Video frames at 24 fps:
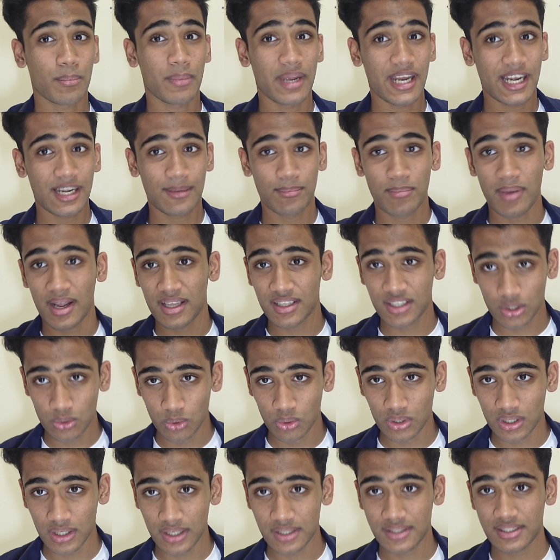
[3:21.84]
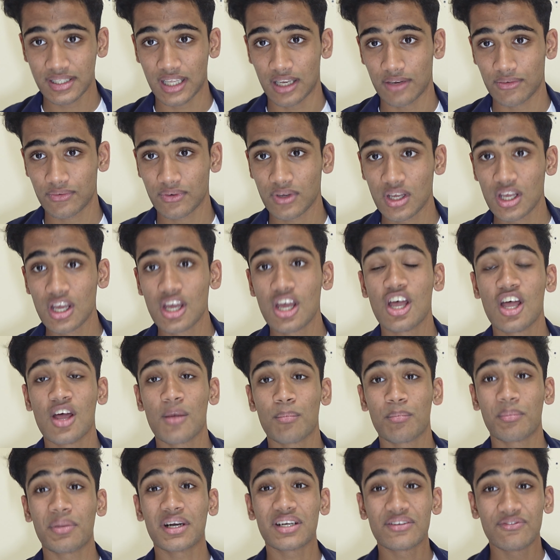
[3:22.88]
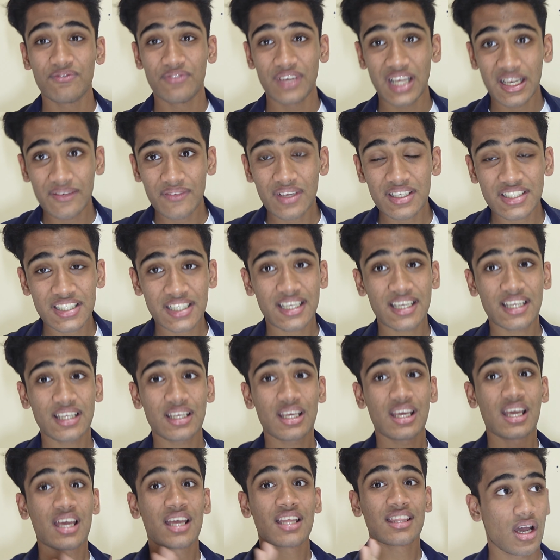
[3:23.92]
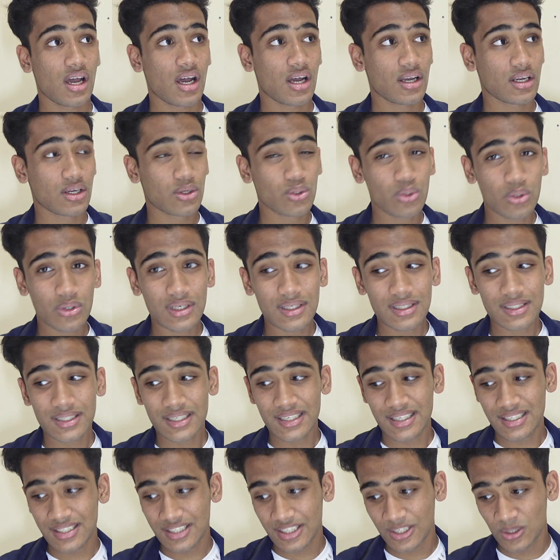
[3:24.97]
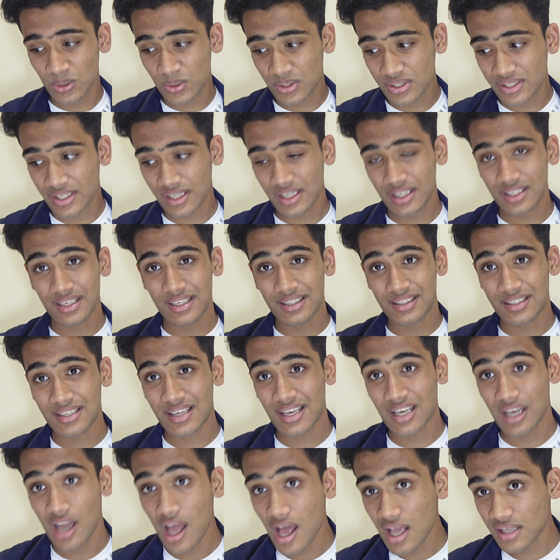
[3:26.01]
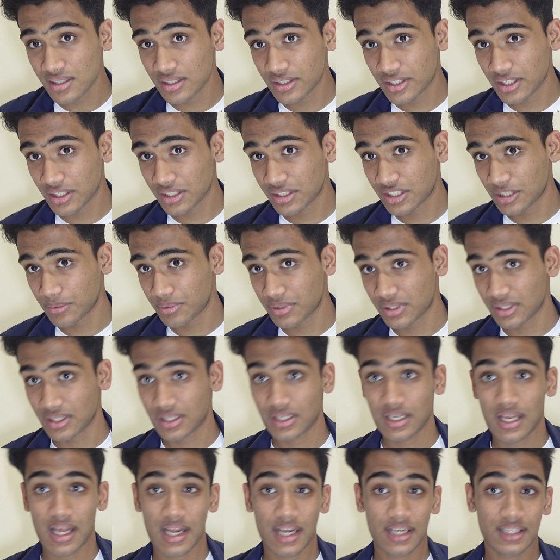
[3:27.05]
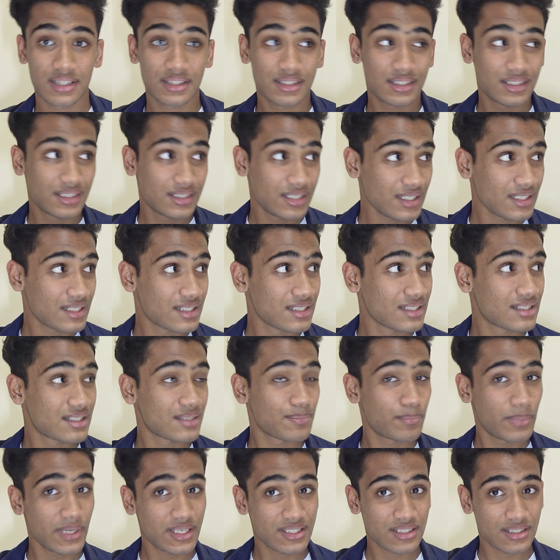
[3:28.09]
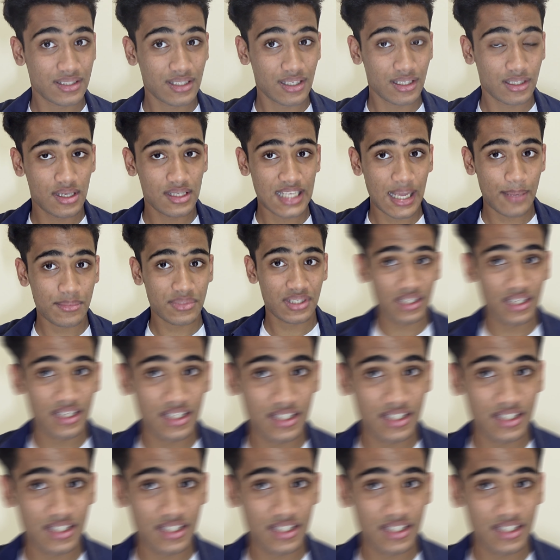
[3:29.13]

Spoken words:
made by the Google itself. But when we're checking, Google is using the last year's chipset, and this Samsung